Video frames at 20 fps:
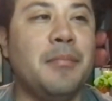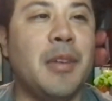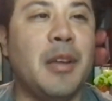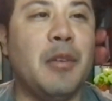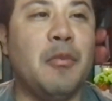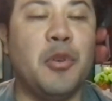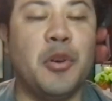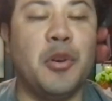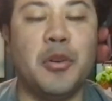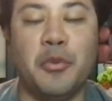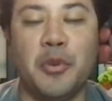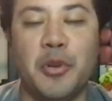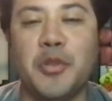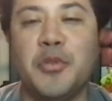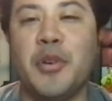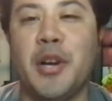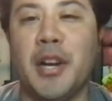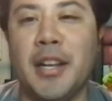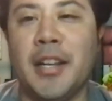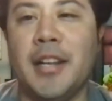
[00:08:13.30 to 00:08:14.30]
we're
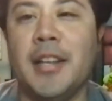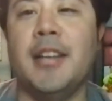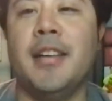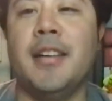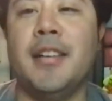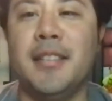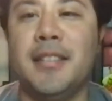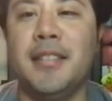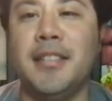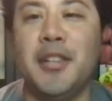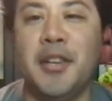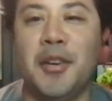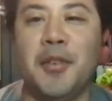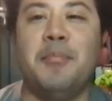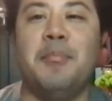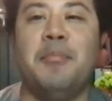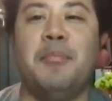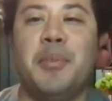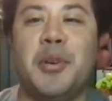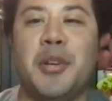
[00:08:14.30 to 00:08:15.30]
trying to,
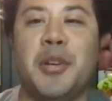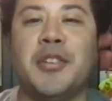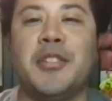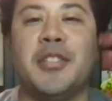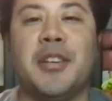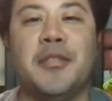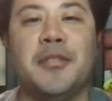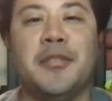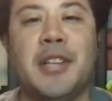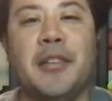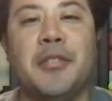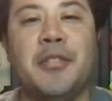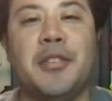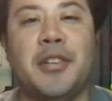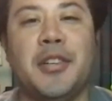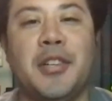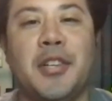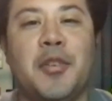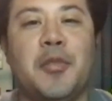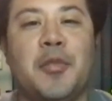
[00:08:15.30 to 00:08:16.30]
put ourselves out
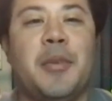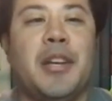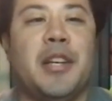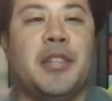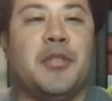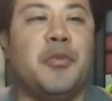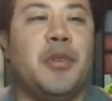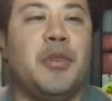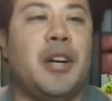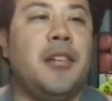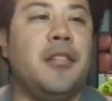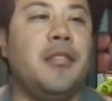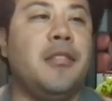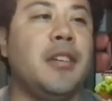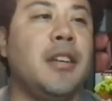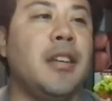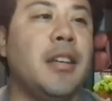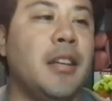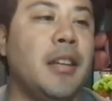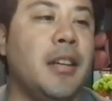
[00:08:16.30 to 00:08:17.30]
there a little bit as well.
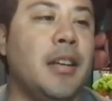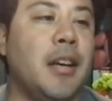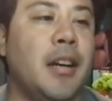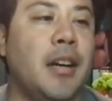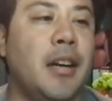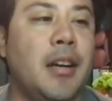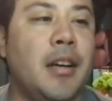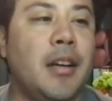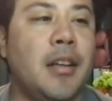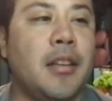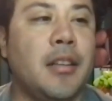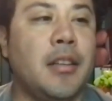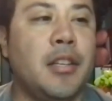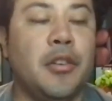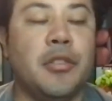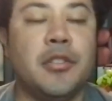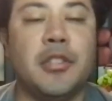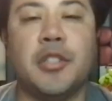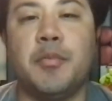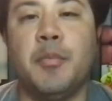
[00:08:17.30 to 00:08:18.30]

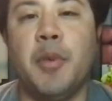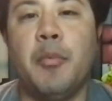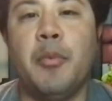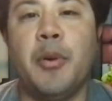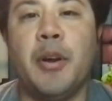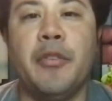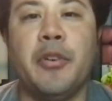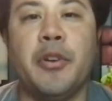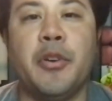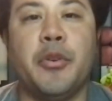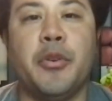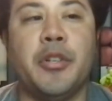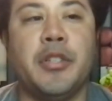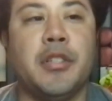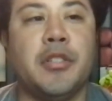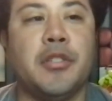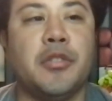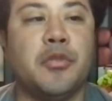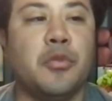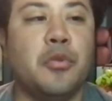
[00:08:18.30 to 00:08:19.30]
It's a small private
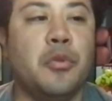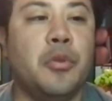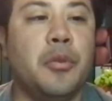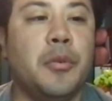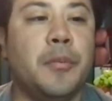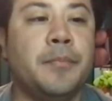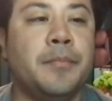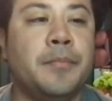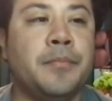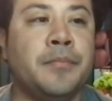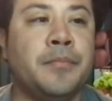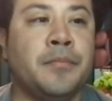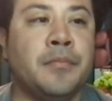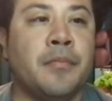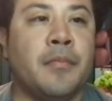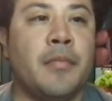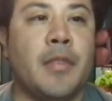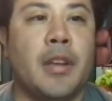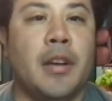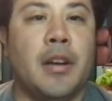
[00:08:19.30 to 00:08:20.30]
Christian school.
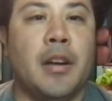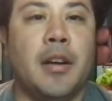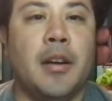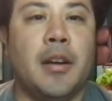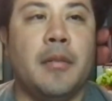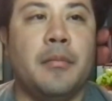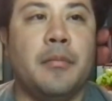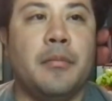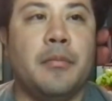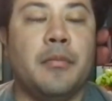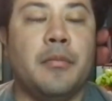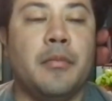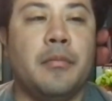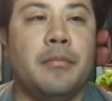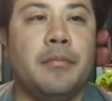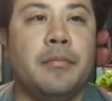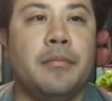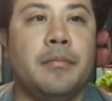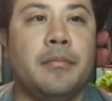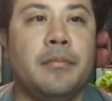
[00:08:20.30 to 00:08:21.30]
Um,
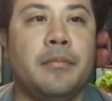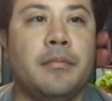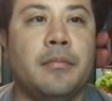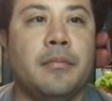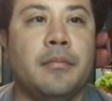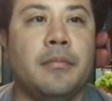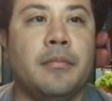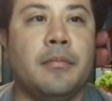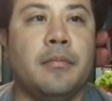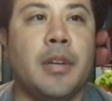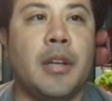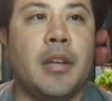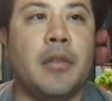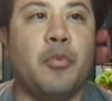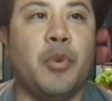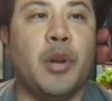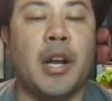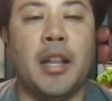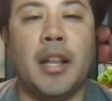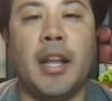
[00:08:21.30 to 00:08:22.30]

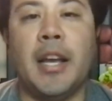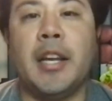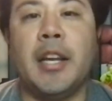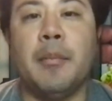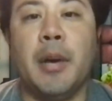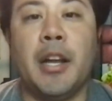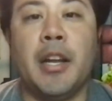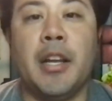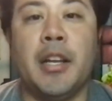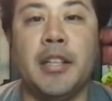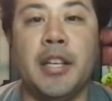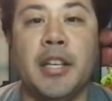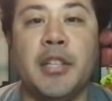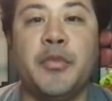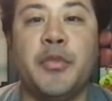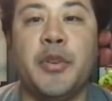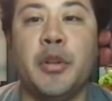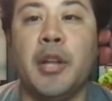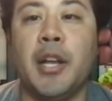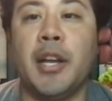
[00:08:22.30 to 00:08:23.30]
and what I like about it, it does
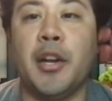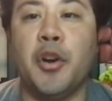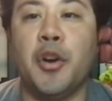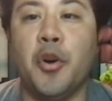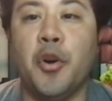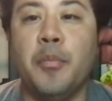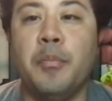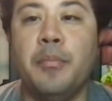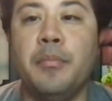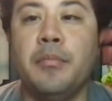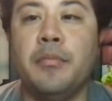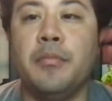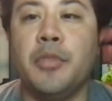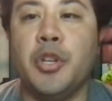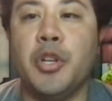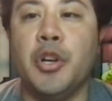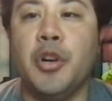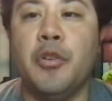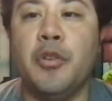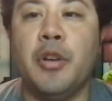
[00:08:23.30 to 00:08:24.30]
feel like home.
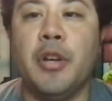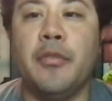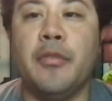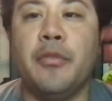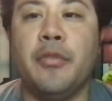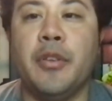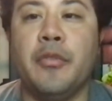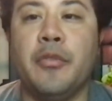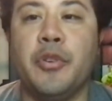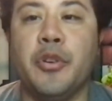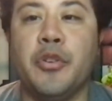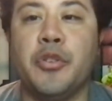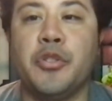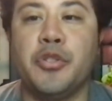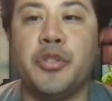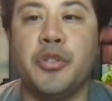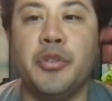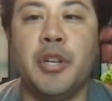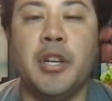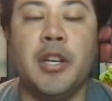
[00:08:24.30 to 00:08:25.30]
If you're a
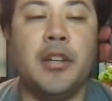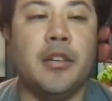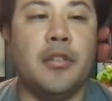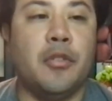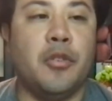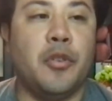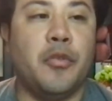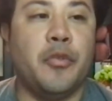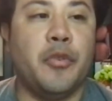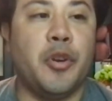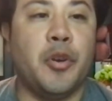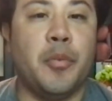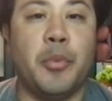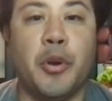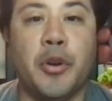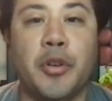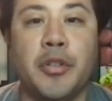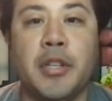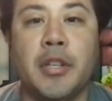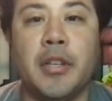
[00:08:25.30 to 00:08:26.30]
student or if you're a
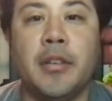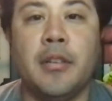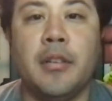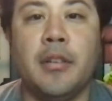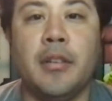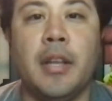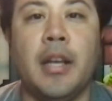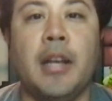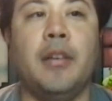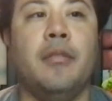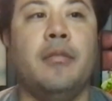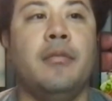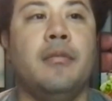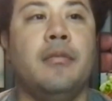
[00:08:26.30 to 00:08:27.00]
person that